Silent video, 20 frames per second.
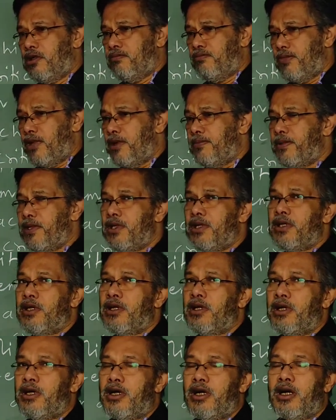
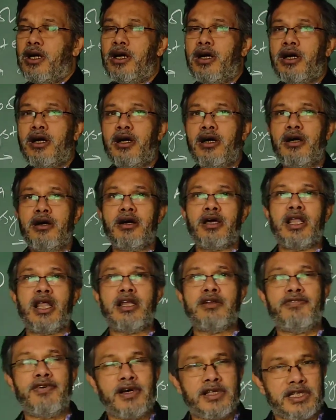Maybe
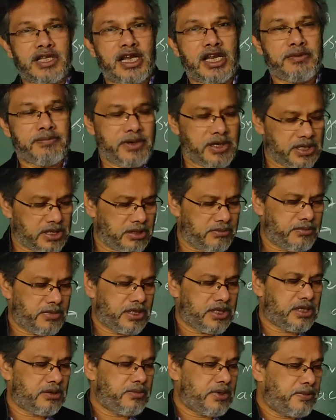grandfather, grandfather,
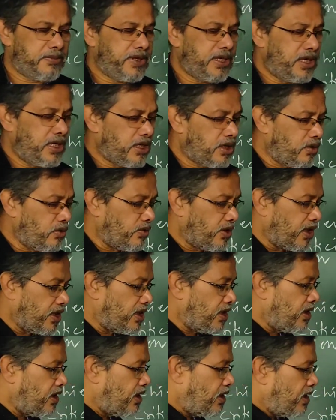mother may be included.
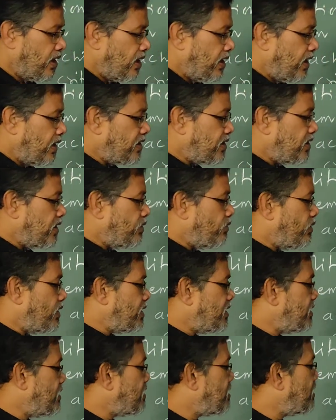Let's see what
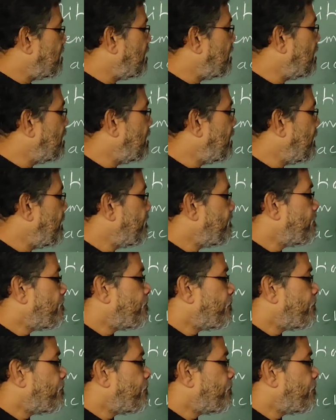is written here.